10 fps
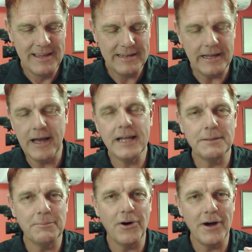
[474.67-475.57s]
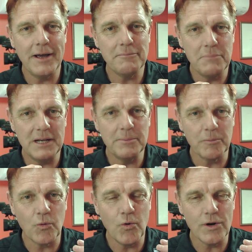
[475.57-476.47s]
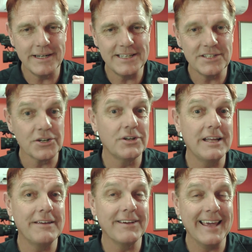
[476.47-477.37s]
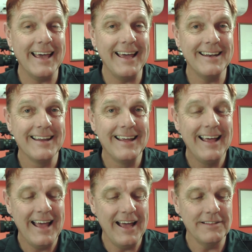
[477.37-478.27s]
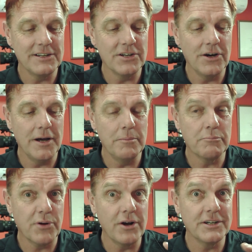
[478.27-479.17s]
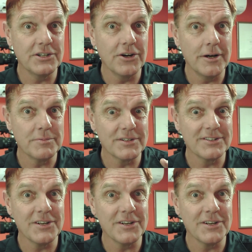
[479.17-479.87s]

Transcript: Now I had to buy minimum quantities. I couldn't even get, at the time, prototypes, because I